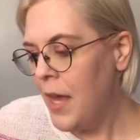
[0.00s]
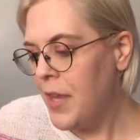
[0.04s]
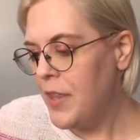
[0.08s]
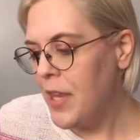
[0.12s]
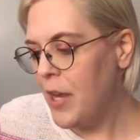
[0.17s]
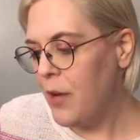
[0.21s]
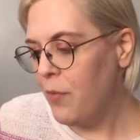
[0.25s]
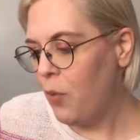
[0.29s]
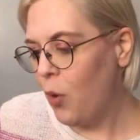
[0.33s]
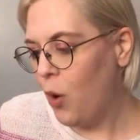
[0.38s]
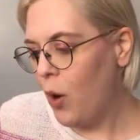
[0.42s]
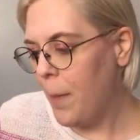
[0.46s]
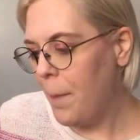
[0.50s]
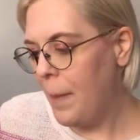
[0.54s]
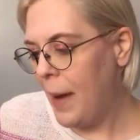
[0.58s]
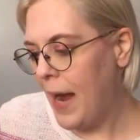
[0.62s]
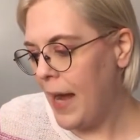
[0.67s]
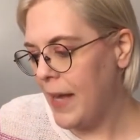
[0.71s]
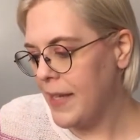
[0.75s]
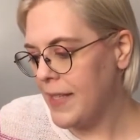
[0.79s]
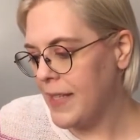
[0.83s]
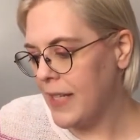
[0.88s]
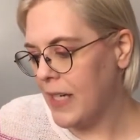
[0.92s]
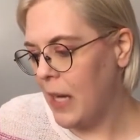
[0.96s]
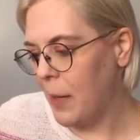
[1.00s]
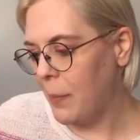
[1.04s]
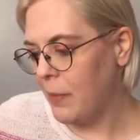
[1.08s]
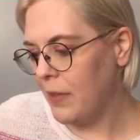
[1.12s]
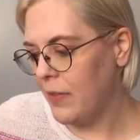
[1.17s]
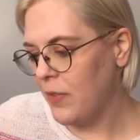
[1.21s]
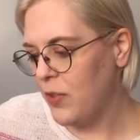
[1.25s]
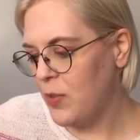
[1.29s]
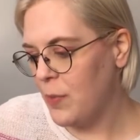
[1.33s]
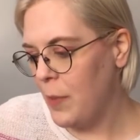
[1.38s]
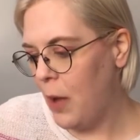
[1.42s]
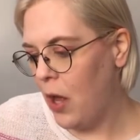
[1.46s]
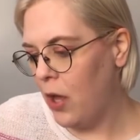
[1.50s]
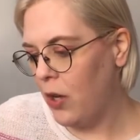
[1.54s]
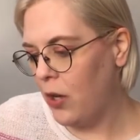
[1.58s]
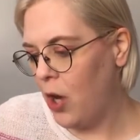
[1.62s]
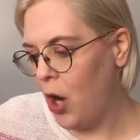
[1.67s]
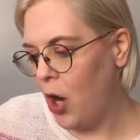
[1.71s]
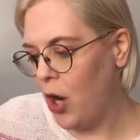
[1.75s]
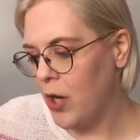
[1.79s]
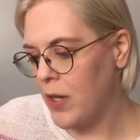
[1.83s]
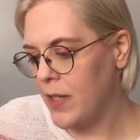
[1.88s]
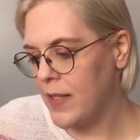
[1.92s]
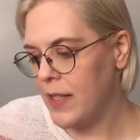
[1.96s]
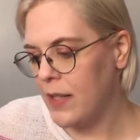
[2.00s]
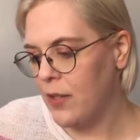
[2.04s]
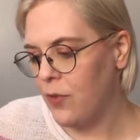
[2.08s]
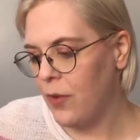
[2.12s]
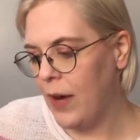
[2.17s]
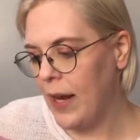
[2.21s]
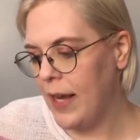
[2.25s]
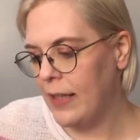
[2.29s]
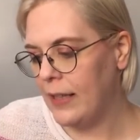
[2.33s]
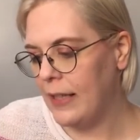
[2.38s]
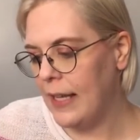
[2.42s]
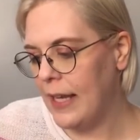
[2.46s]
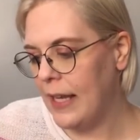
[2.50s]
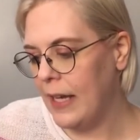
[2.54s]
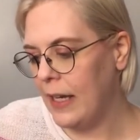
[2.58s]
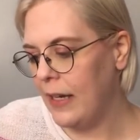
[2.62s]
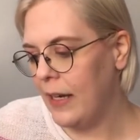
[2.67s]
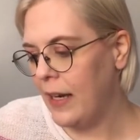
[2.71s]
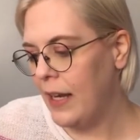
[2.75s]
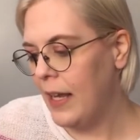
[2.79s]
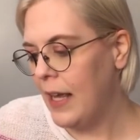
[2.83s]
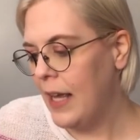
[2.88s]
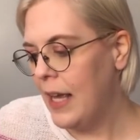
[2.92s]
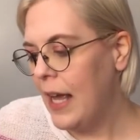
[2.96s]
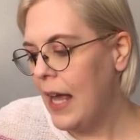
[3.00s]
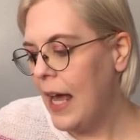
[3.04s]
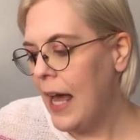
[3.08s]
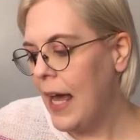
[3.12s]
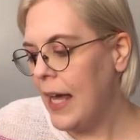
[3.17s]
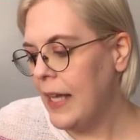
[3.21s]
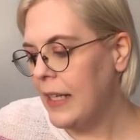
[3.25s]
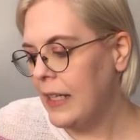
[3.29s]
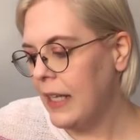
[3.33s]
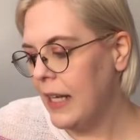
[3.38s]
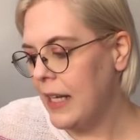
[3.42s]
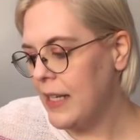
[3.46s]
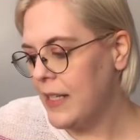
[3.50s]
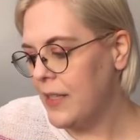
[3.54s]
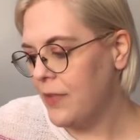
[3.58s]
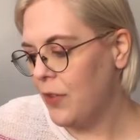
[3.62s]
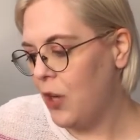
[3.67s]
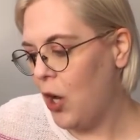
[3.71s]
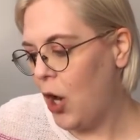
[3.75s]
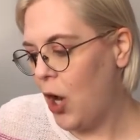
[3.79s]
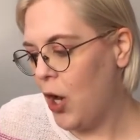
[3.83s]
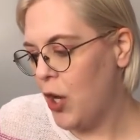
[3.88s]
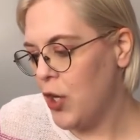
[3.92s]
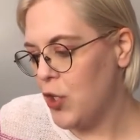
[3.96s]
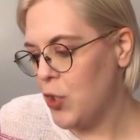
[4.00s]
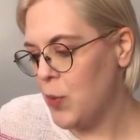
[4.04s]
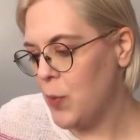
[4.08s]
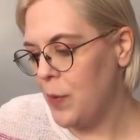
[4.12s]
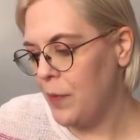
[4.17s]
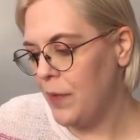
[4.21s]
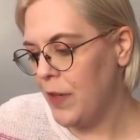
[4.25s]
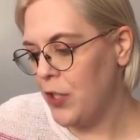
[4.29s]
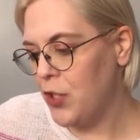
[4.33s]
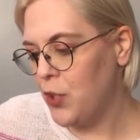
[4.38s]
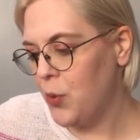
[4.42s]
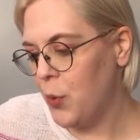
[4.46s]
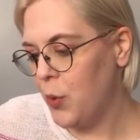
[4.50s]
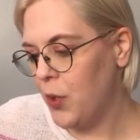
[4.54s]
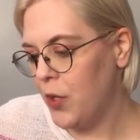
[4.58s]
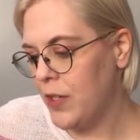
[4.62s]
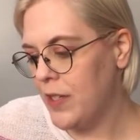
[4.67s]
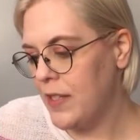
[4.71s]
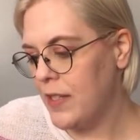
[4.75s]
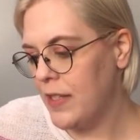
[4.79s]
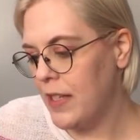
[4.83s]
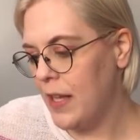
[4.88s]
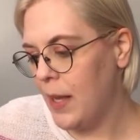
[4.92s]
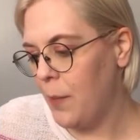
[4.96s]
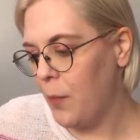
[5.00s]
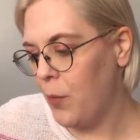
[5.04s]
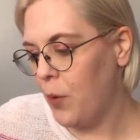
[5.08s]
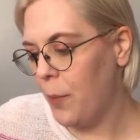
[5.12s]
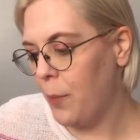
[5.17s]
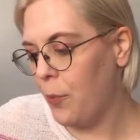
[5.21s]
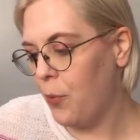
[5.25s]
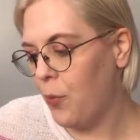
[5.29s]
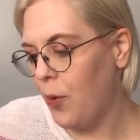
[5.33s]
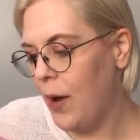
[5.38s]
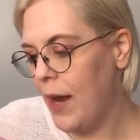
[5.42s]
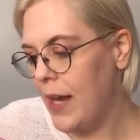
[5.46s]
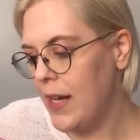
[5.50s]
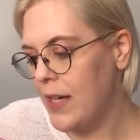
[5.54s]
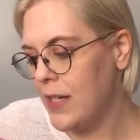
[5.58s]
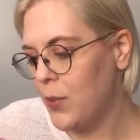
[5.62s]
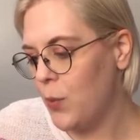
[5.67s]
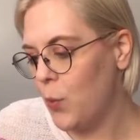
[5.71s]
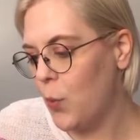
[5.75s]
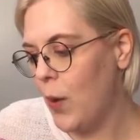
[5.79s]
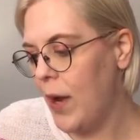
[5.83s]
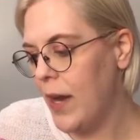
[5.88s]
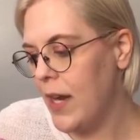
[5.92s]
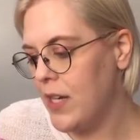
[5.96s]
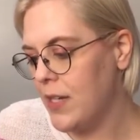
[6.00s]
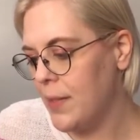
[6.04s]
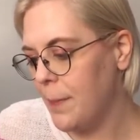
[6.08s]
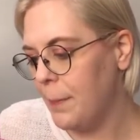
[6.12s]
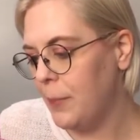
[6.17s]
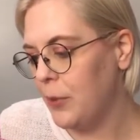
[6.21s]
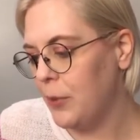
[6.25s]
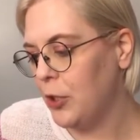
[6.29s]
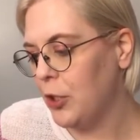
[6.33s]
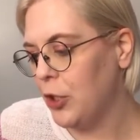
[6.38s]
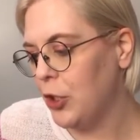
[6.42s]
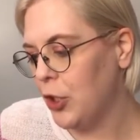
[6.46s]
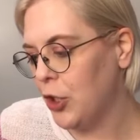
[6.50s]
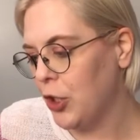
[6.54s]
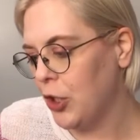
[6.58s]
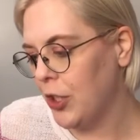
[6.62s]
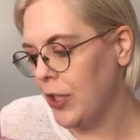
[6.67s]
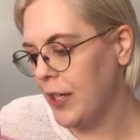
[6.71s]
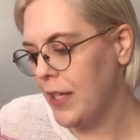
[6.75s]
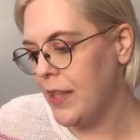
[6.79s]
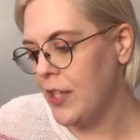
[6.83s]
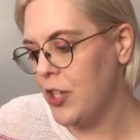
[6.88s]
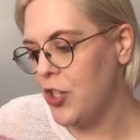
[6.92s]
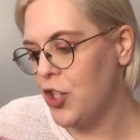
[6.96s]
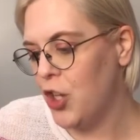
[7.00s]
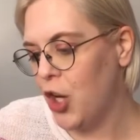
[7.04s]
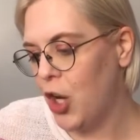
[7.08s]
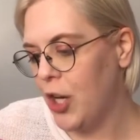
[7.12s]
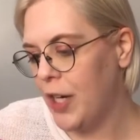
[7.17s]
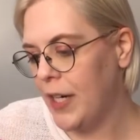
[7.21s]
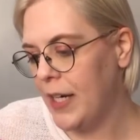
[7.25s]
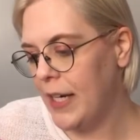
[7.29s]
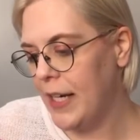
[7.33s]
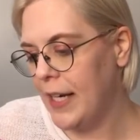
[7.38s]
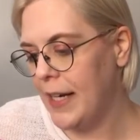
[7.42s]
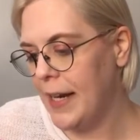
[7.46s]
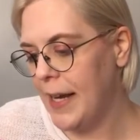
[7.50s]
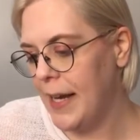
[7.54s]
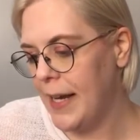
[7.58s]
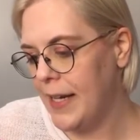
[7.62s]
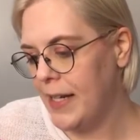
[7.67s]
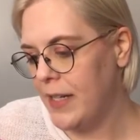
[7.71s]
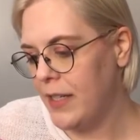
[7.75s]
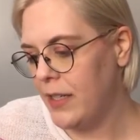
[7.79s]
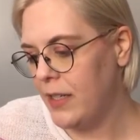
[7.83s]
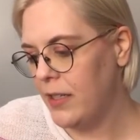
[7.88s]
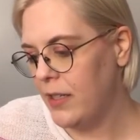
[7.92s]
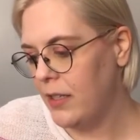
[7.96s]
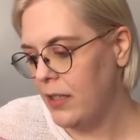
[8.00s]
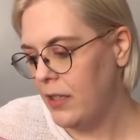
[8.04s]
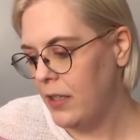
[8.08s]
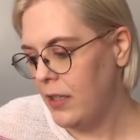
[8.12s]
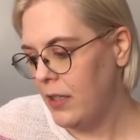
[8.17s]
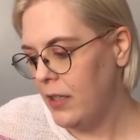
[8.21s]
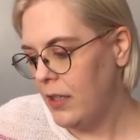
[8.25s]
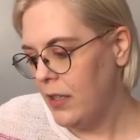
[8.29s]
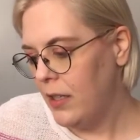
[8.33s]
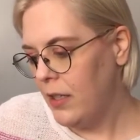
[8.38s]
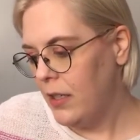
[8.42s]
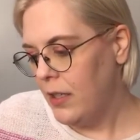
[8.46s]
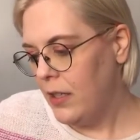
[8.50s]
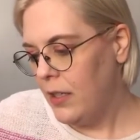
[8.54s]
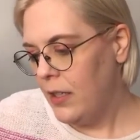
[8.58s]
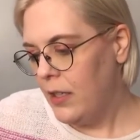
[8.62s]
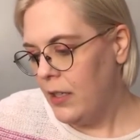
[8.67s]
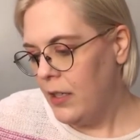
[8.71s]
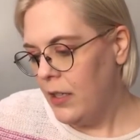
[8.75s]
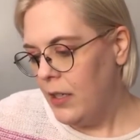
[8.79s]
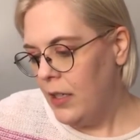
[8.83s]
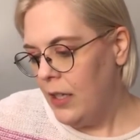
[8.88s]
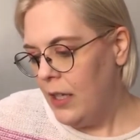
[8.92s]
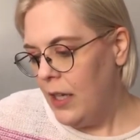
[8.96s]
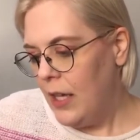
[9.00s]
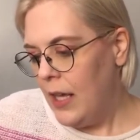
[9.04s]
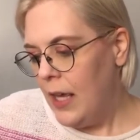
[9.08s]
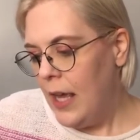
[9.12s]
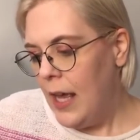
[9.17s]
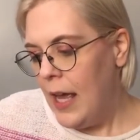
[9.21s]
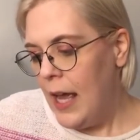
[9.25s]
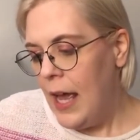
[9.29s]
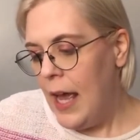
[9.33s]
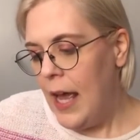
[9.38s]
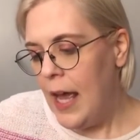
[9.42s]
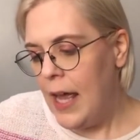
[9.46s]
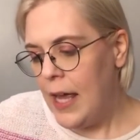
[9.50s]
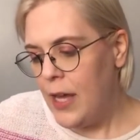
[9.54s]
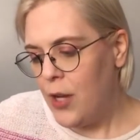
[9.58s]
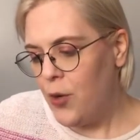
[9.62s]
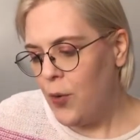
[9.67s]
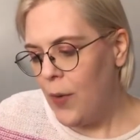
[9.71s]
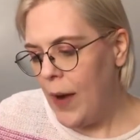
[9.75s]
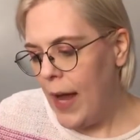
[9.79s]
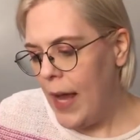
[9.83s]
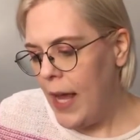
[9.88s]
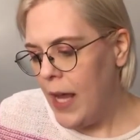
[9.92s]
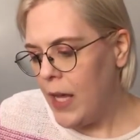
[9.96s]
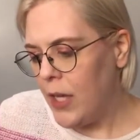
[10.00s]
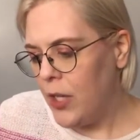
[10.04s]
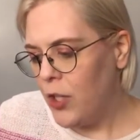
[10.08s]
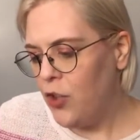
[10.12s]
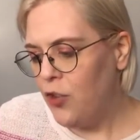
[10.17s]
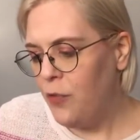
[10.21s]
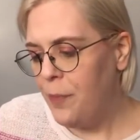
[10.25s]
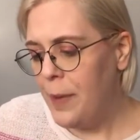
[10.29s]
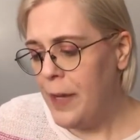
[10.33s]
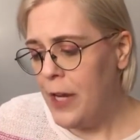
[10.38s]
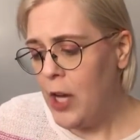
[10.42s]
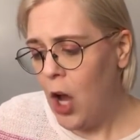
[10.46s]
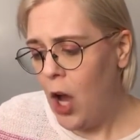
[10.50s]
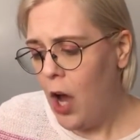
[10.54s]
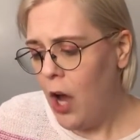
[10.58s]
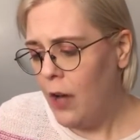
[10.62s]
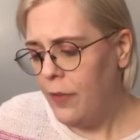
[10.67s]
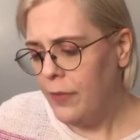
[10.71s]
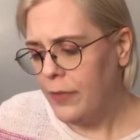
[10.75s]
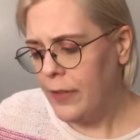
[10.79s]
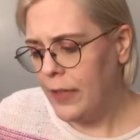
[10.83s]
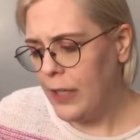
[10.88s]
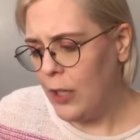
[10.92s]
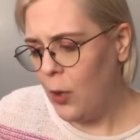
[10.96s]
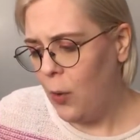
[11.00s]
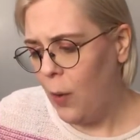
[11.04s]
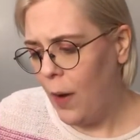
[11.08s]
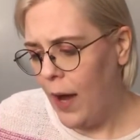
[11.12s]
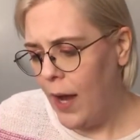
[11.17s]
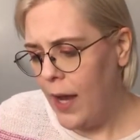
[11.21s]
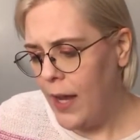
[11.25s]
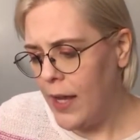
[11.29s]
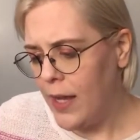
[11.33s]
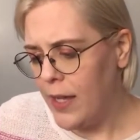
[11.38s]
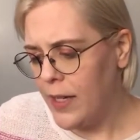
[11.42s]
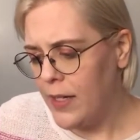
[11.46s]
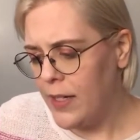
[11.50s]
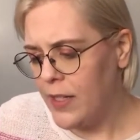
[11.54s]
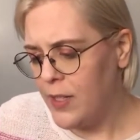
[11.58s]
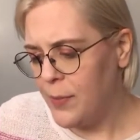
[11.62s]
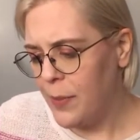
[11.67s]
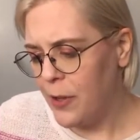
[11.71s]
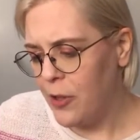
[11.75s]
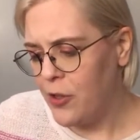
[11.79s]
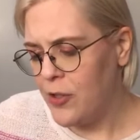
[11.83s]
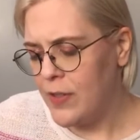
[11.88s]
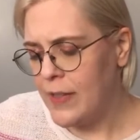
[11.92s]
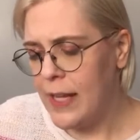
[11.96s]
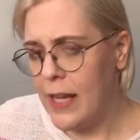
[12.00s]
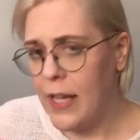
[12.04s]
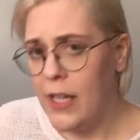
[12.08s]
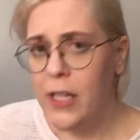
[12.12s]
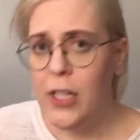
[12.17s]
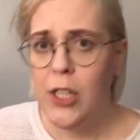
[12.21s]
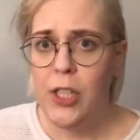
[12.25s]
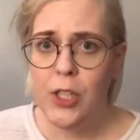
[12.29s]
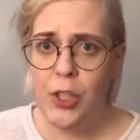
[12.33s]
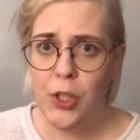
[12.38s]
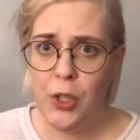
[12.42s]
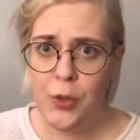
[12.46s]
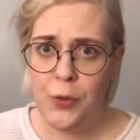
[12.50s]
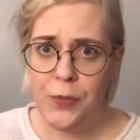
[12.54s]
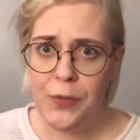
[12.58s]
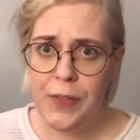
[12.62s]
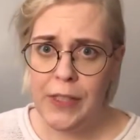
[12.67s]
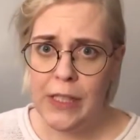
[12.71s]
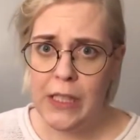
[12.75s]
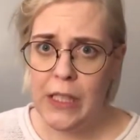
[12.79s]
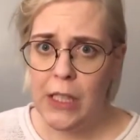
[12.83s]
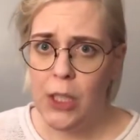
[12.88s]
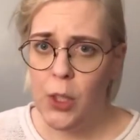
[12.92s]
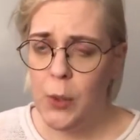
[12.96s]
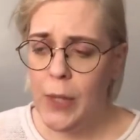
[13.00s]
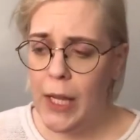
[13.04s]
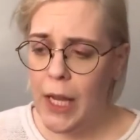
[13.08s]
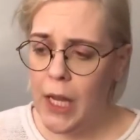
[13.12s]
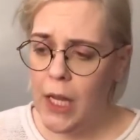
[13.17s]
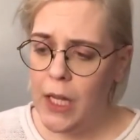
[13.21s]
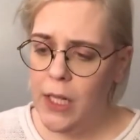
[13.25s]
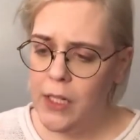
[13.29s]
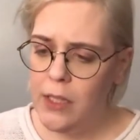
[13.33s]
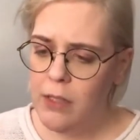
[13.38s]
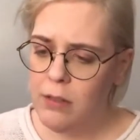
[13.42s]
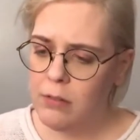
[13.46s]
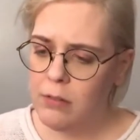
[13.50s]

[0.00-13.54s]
They roared past a couple of small cars in the right lane. Headlights of cars moving towards them were bright white blur in the darkening night. "Hey, Greg, you've been awfully quiet," his mother said. "You feeling okay?"